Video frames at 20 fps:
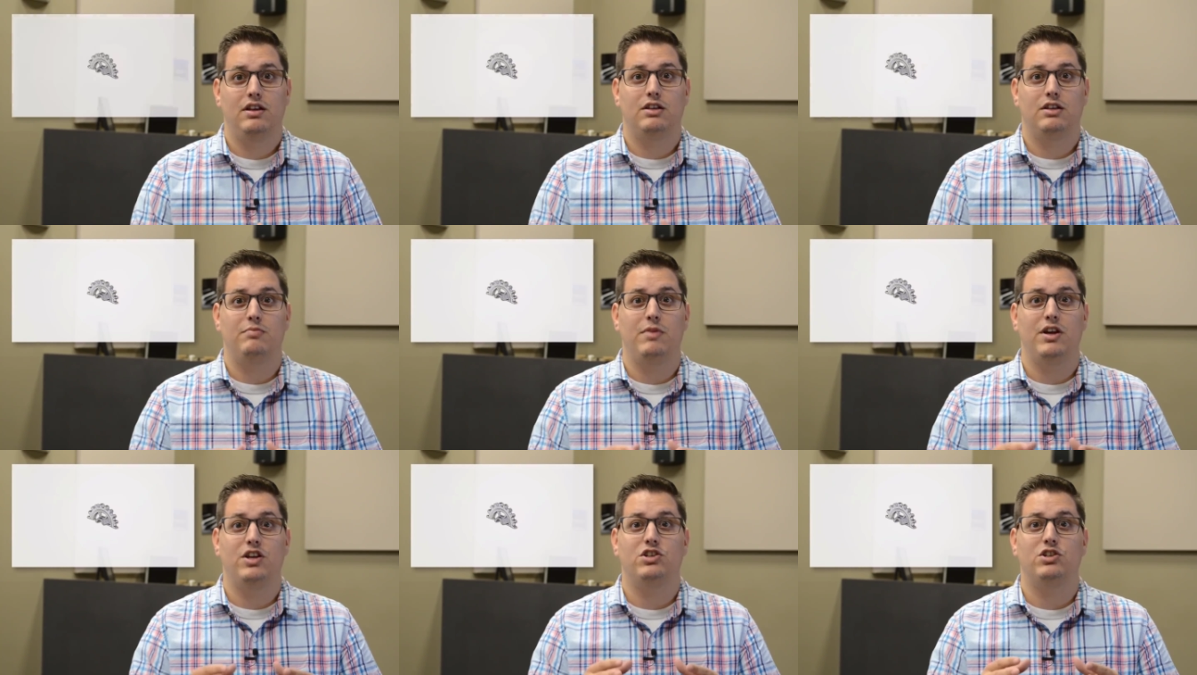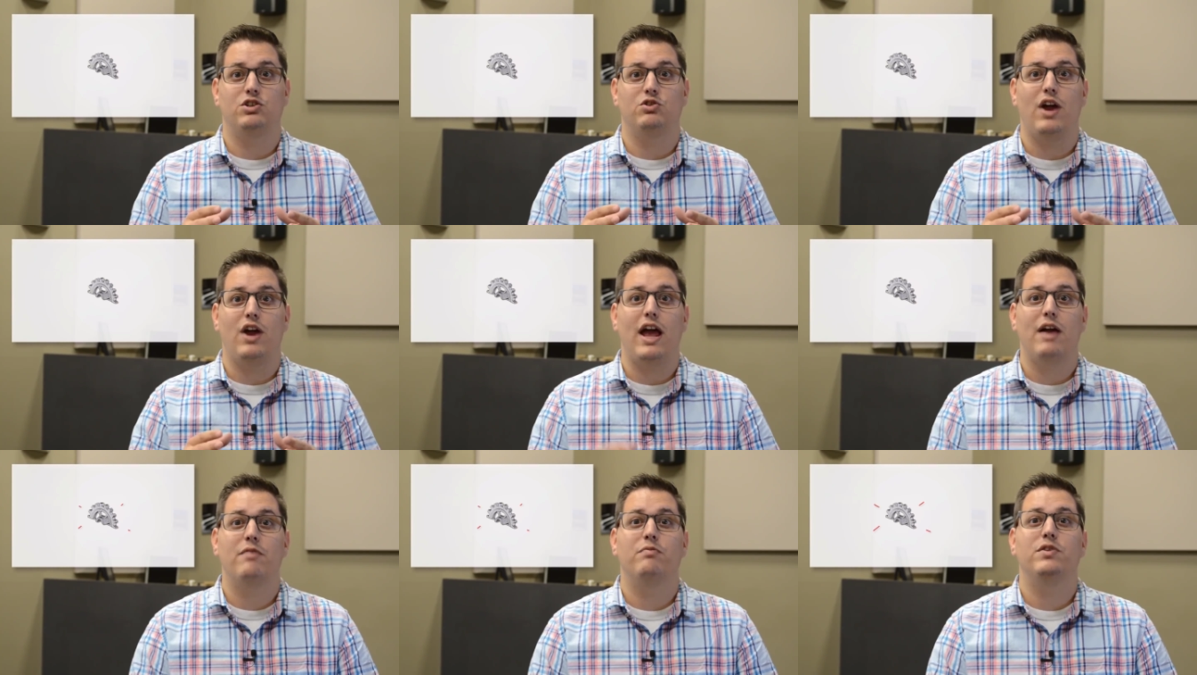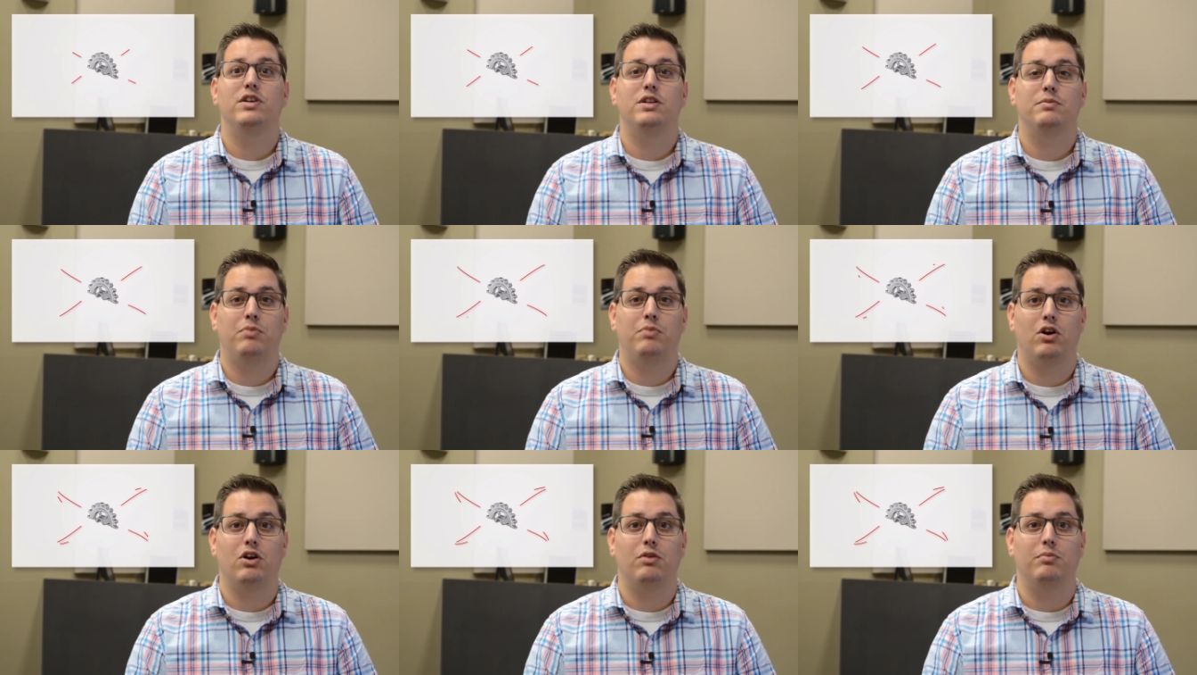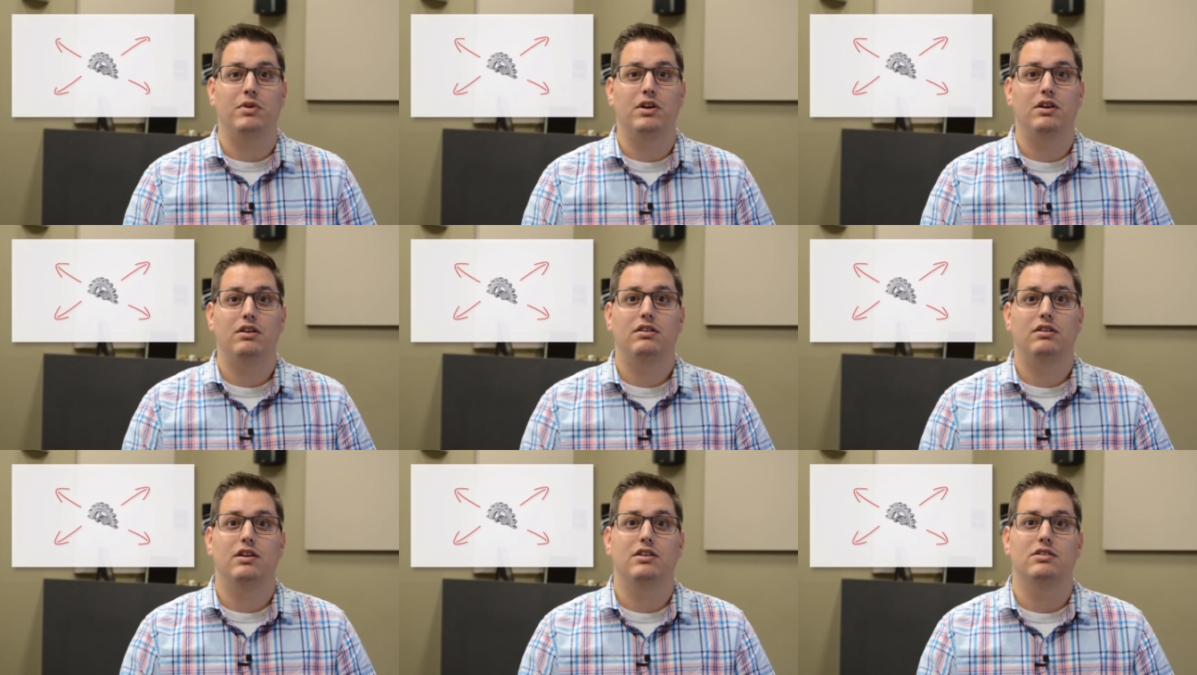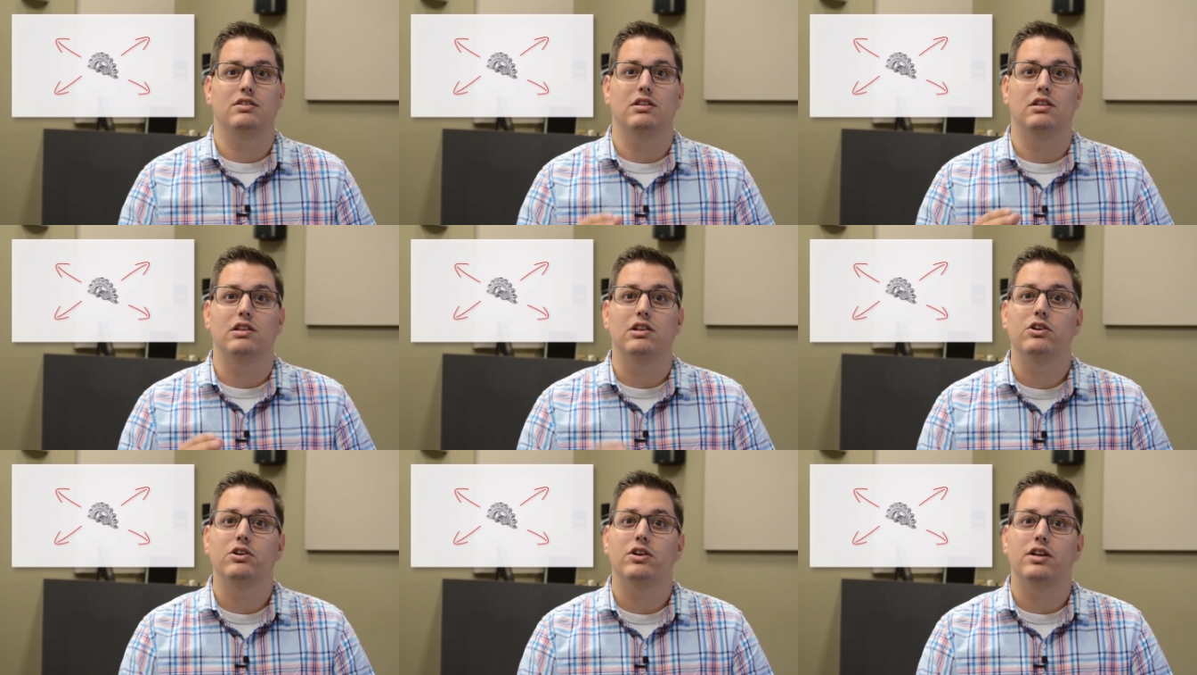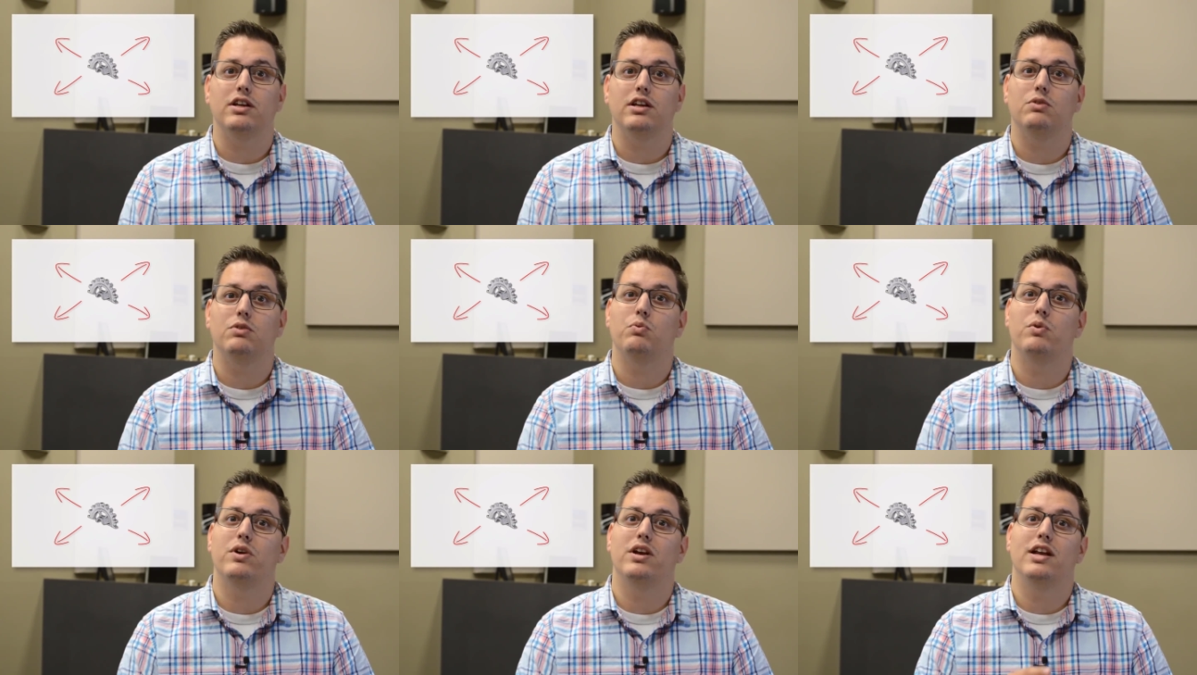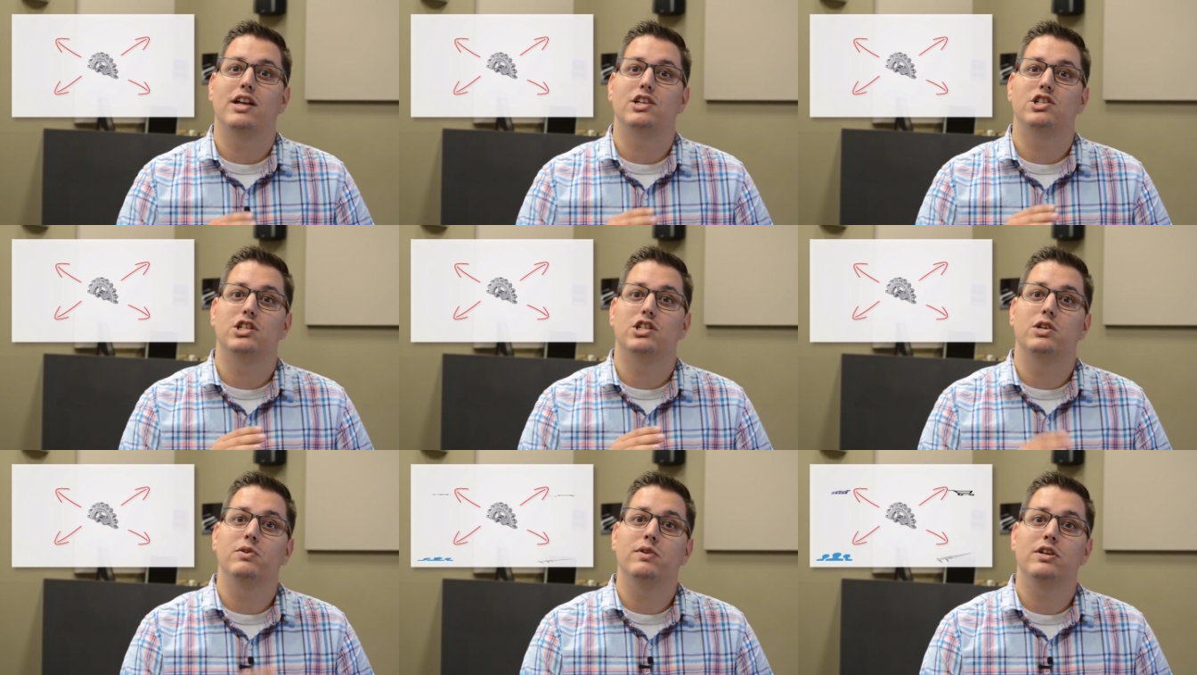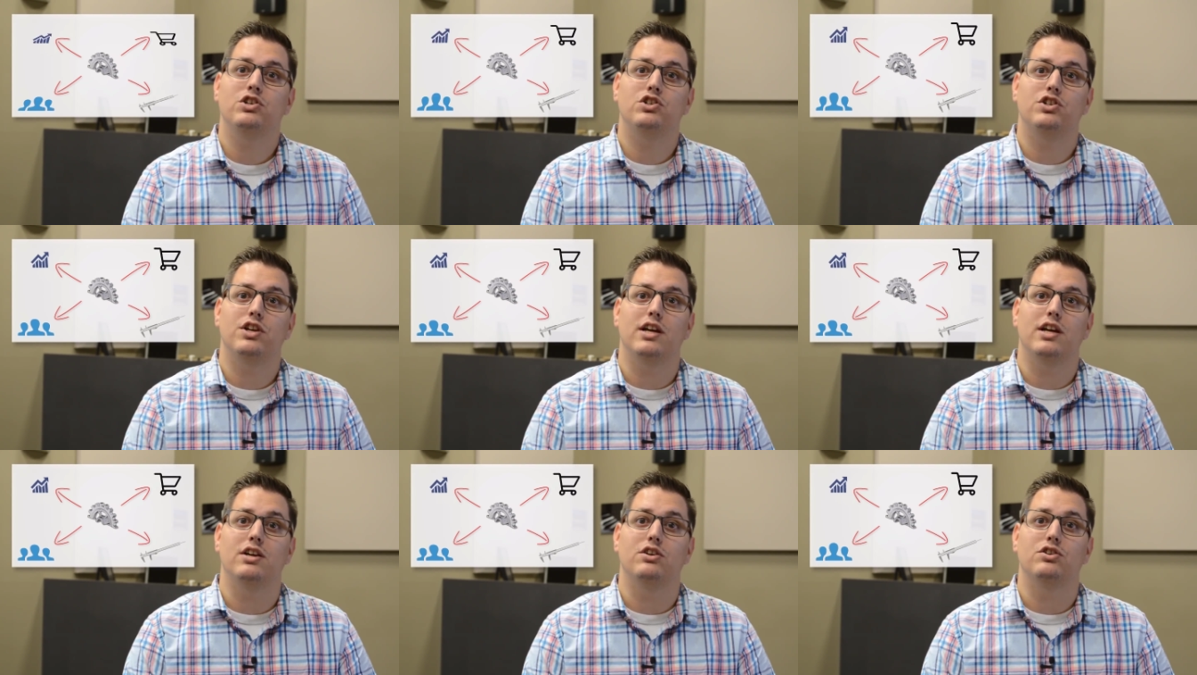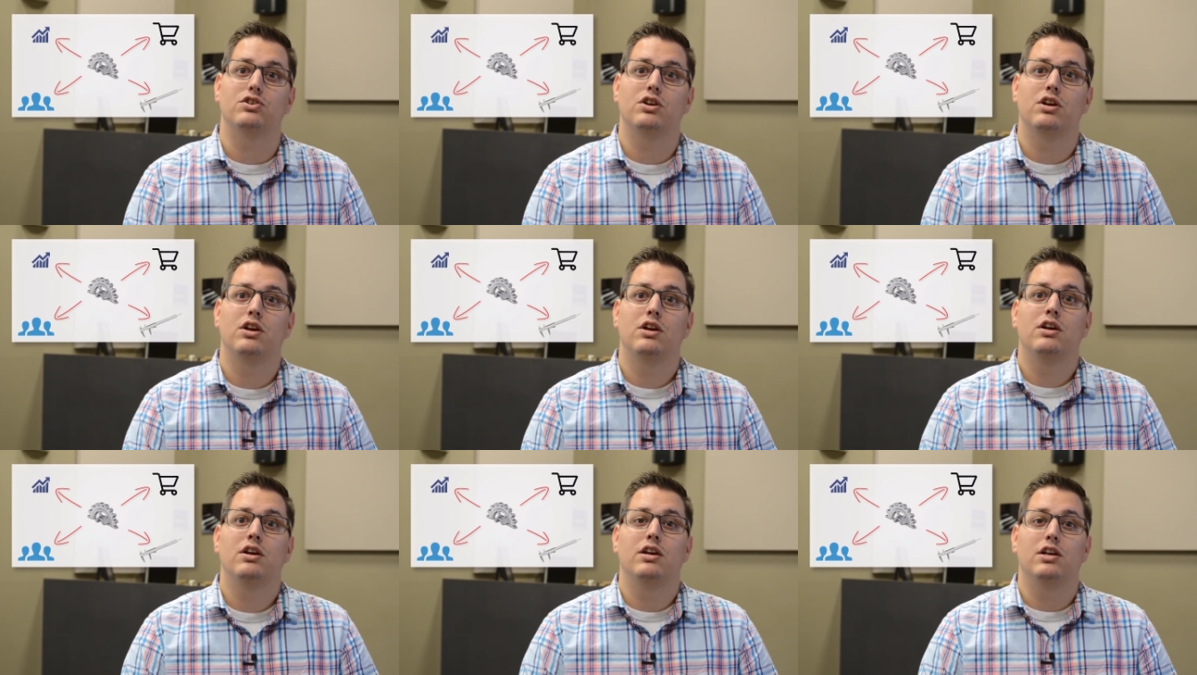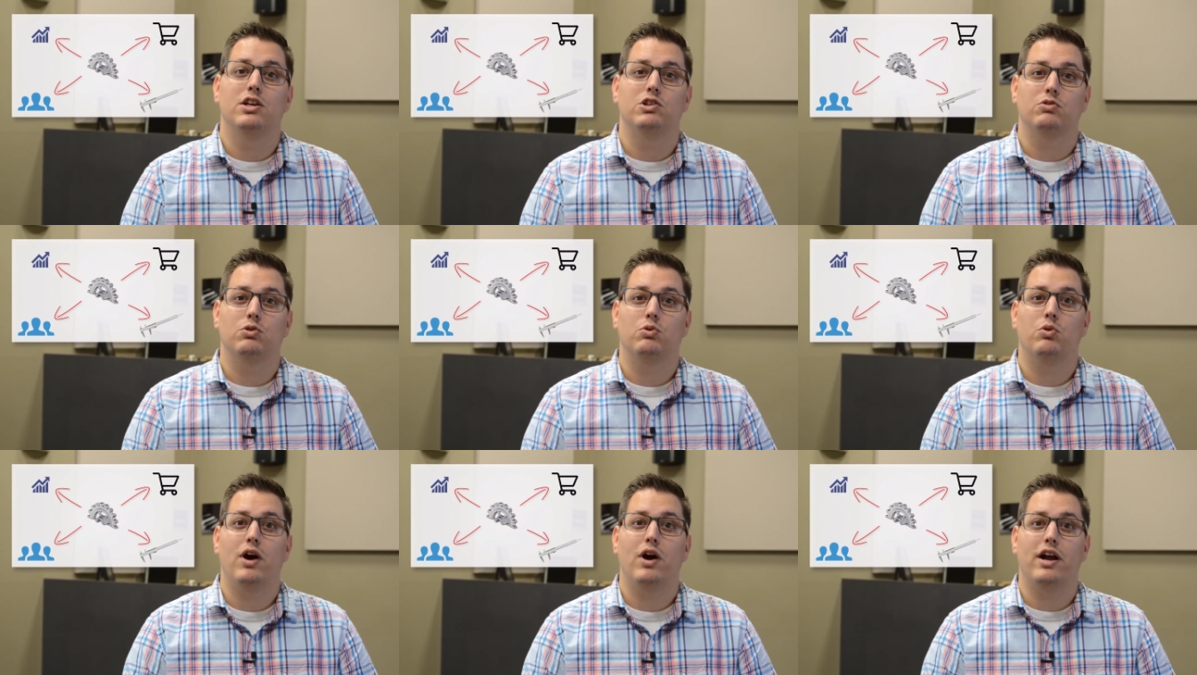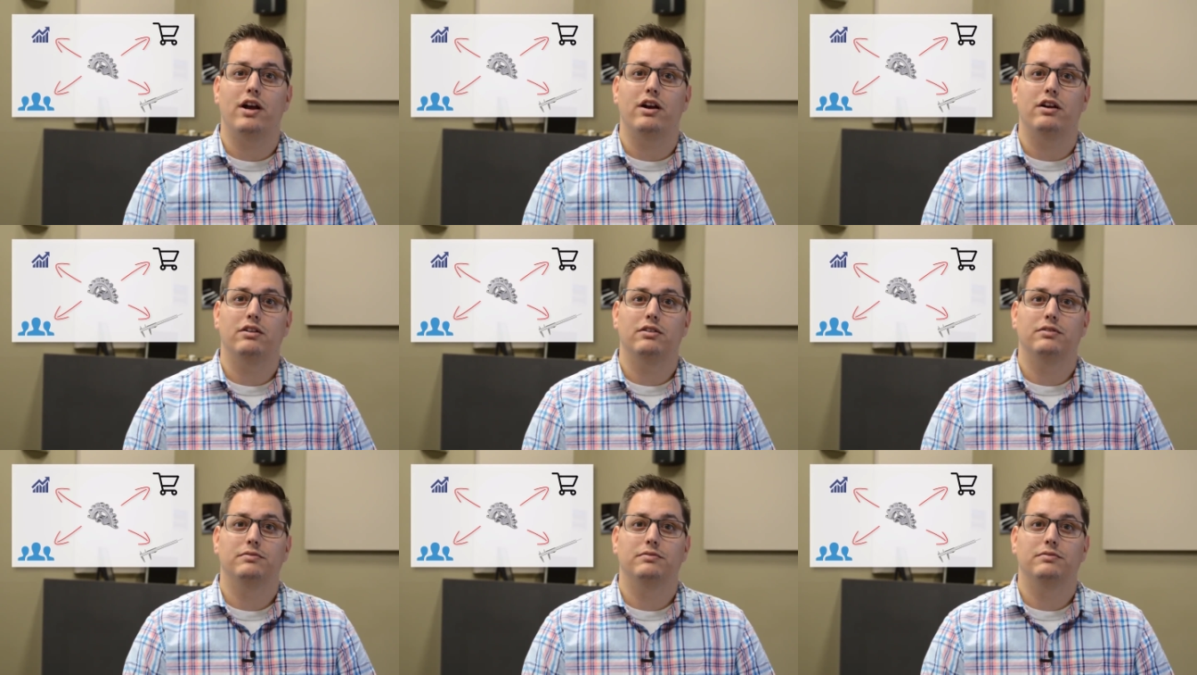to make sure every department is alerted when an engineering change is required.